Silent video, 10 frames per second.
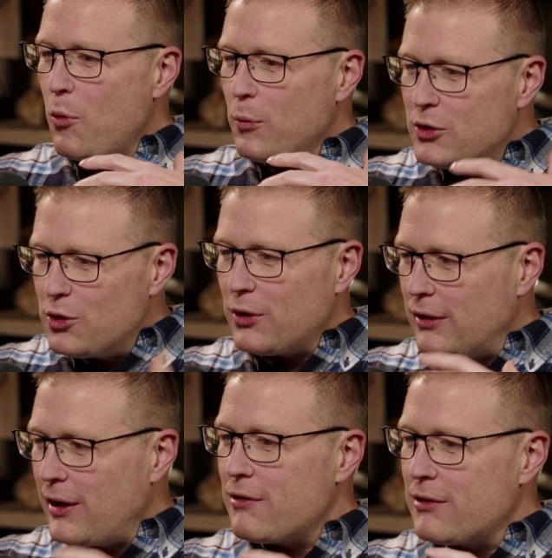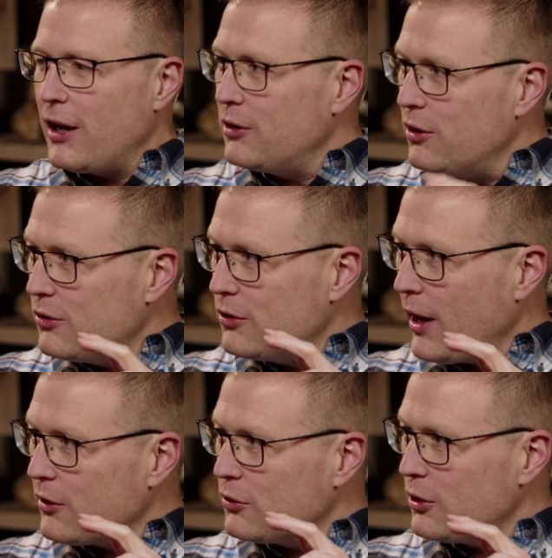we don't allow God to to
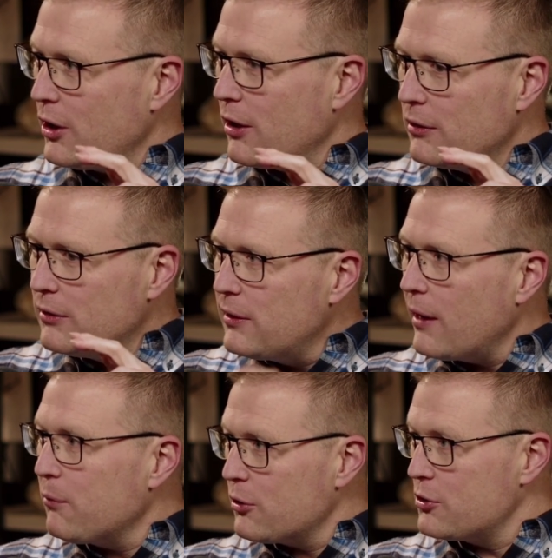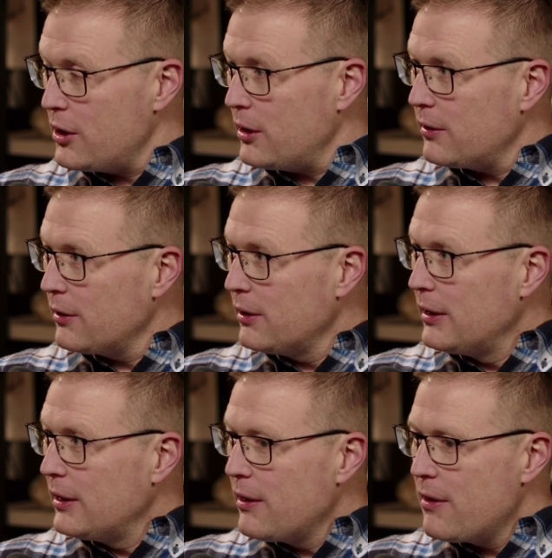actually leverage it
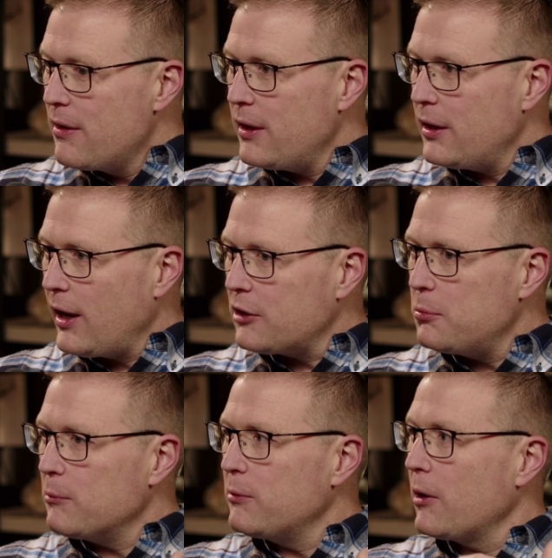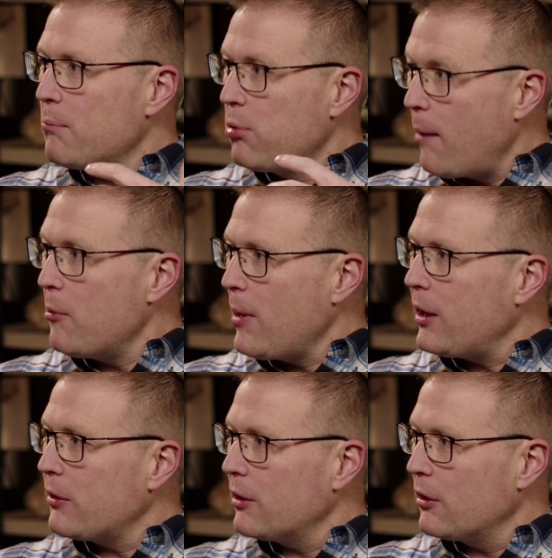then it actually becomes a very
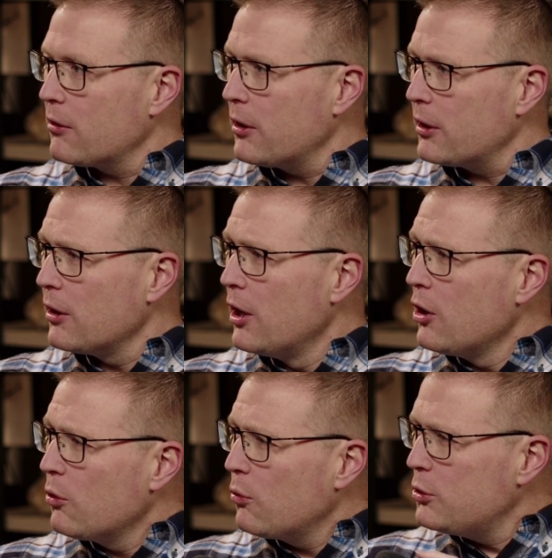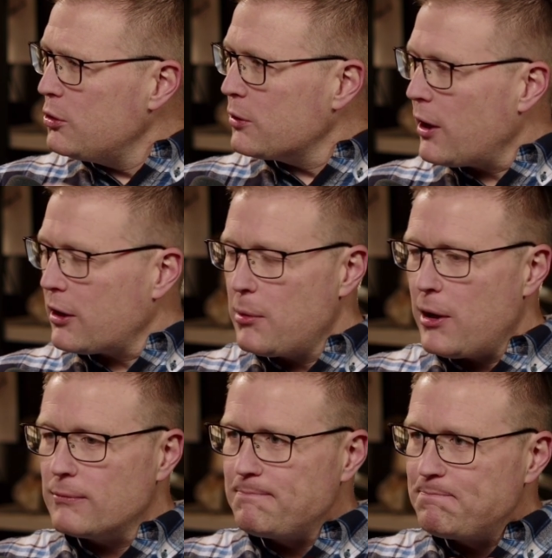problematic thing in our garden. Mm-hmm. Would you talk about